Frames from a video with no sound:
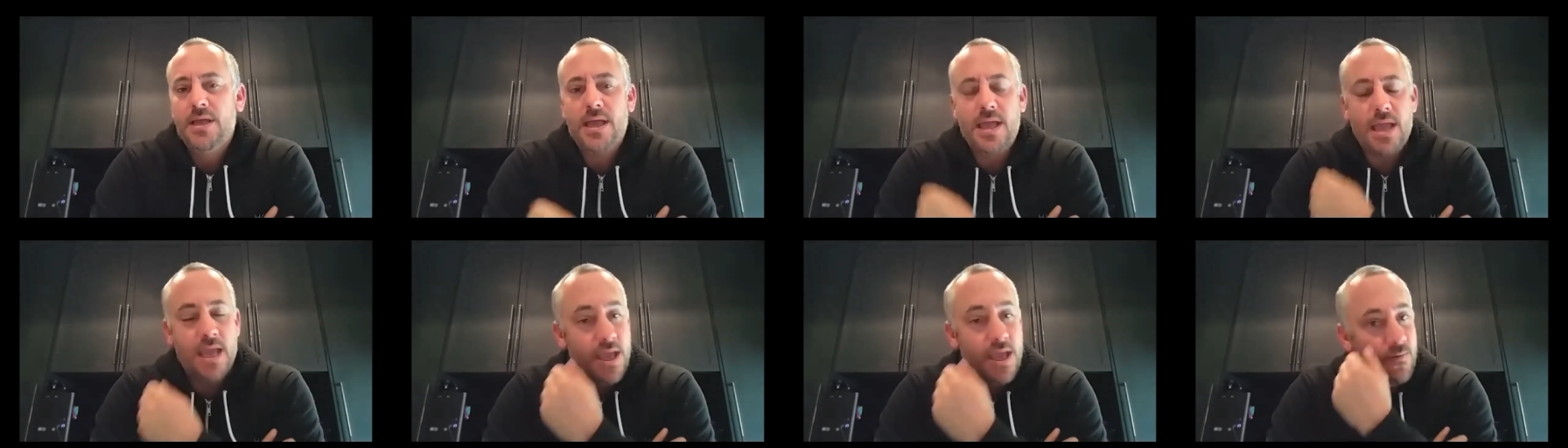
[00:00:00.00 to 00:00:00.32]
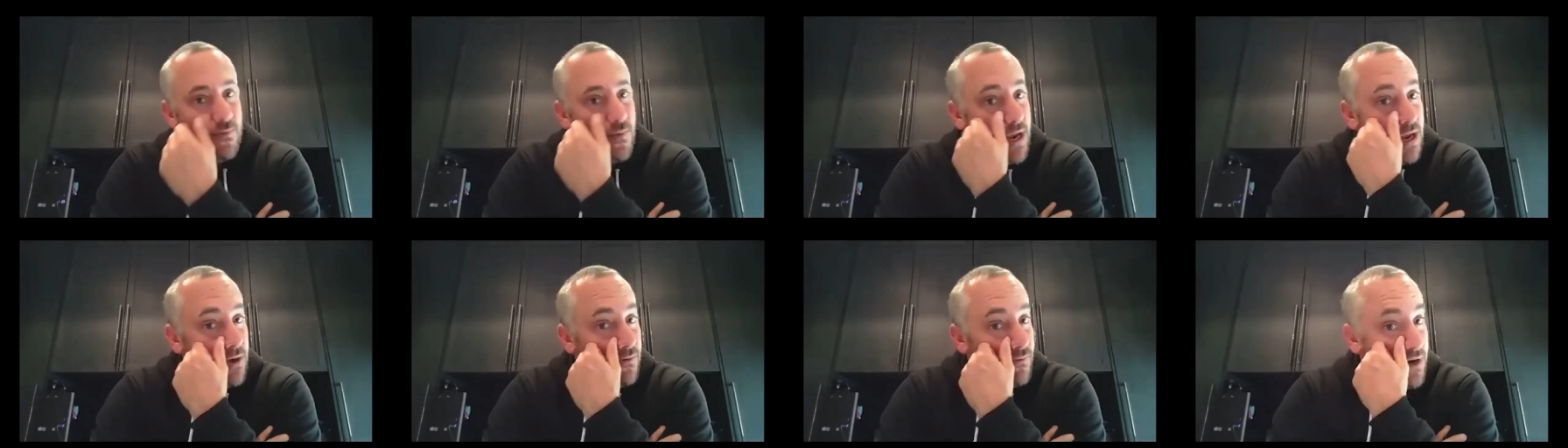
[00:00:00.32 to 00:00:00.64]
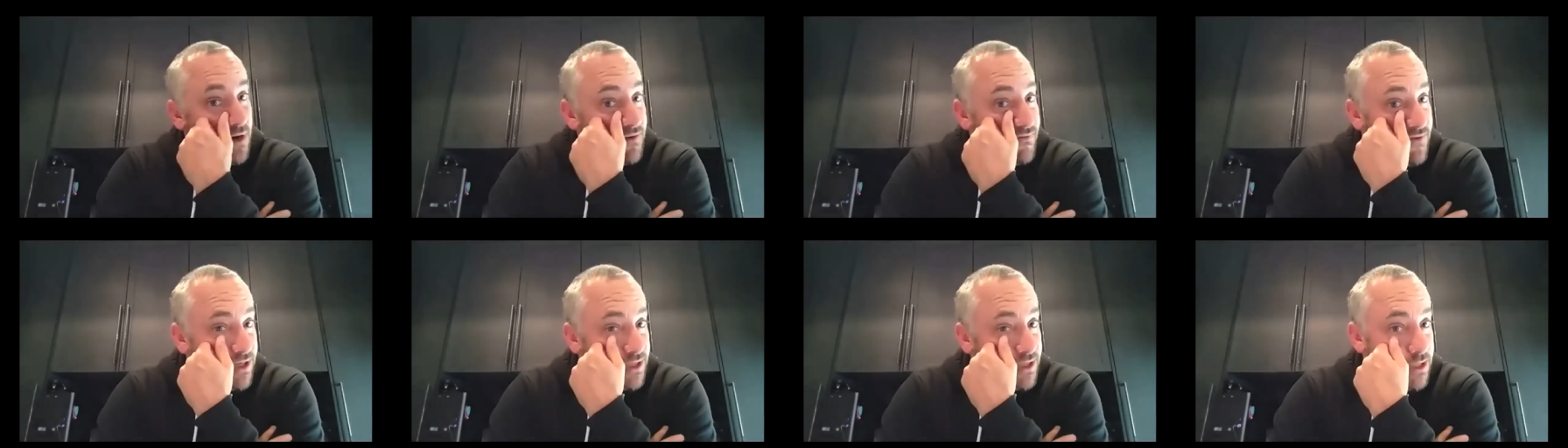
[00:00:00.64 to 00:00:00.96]
and we
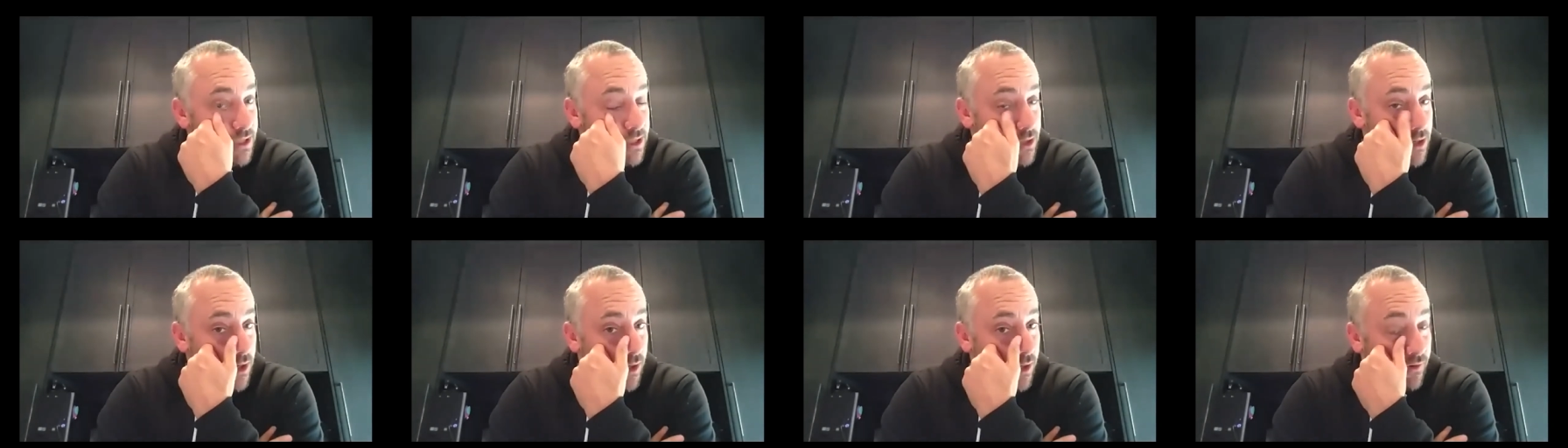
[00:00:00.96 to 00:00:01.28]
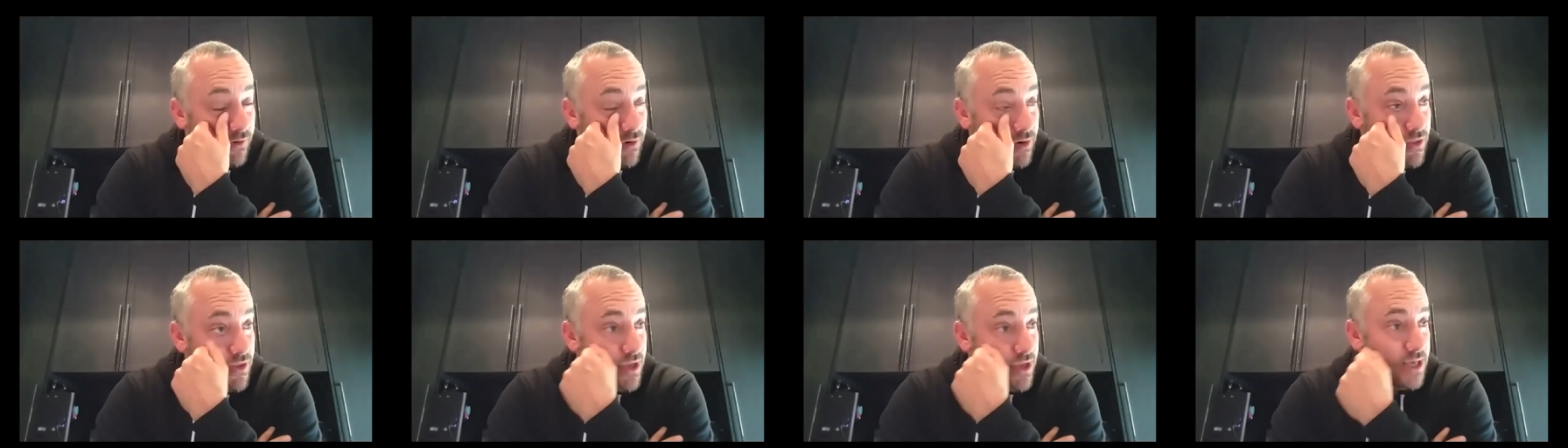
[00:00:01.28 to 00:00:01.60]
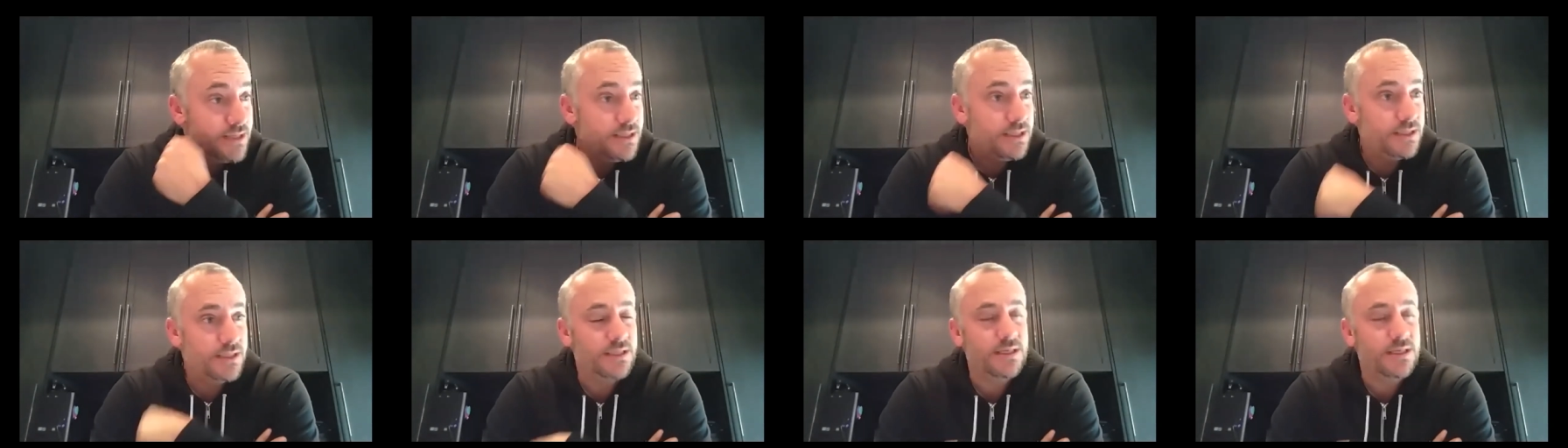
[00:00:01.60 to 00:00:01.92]
revisited all our
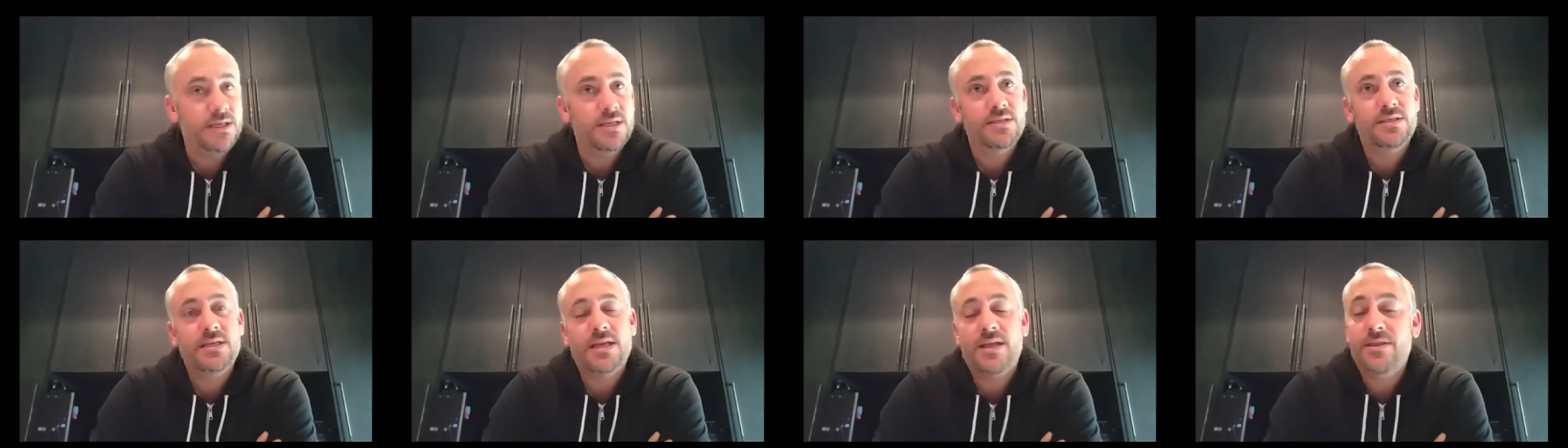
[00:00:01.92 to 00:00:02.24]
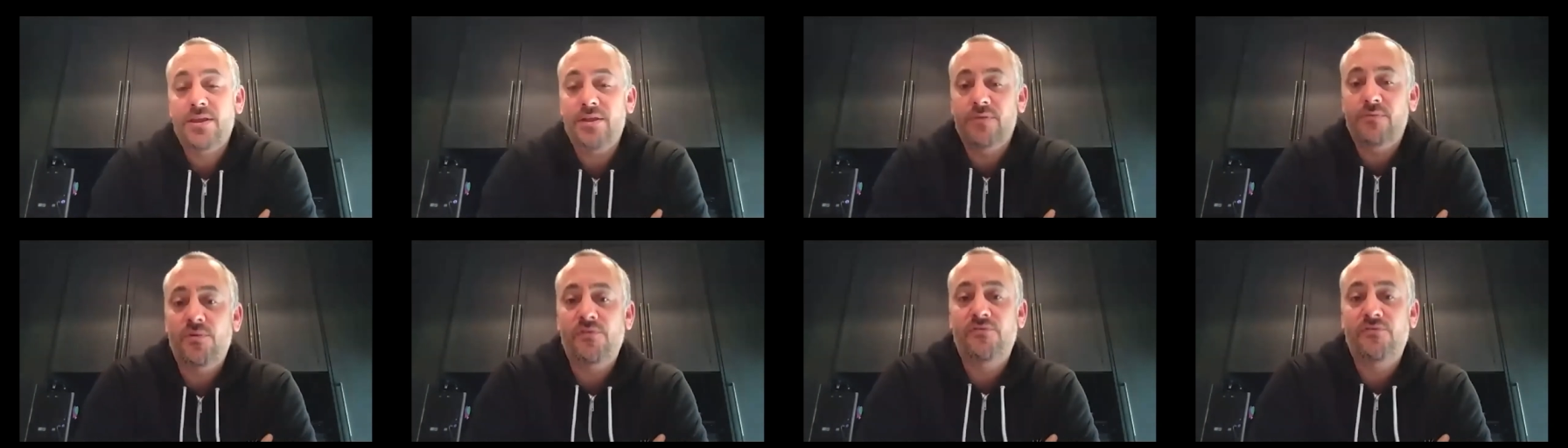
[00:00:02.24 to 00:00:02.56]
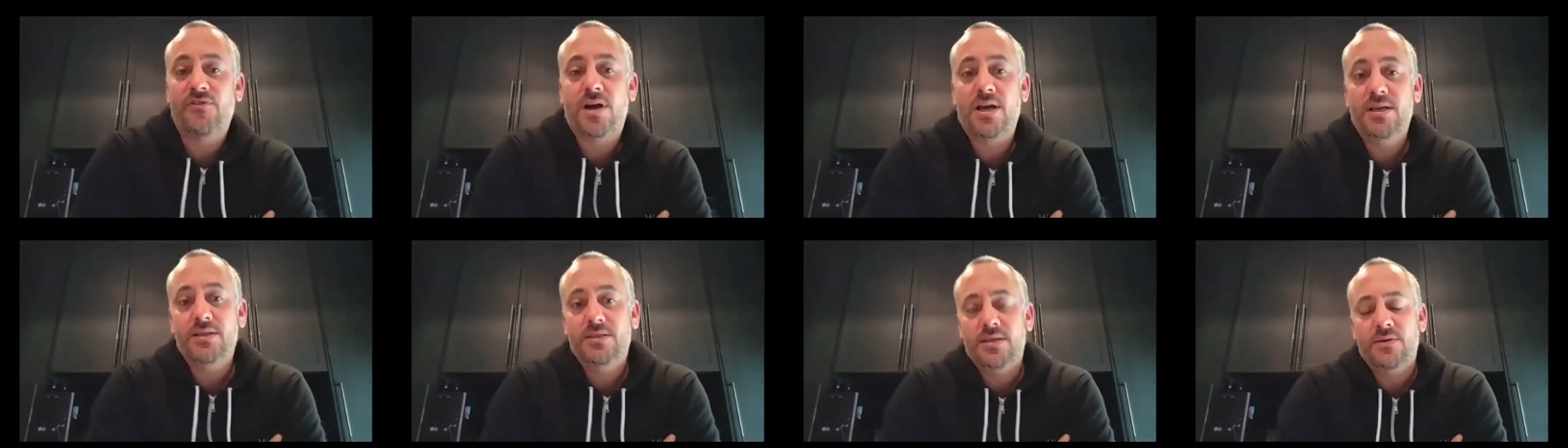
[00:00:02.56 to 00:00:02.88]
theses and then
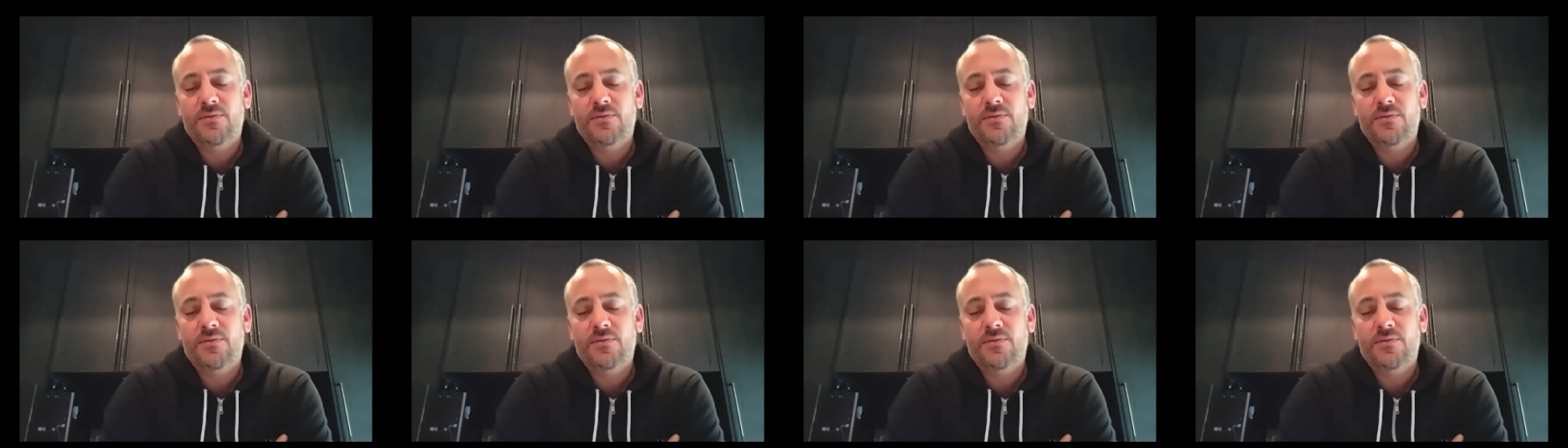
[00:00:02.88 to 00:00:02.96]
revised some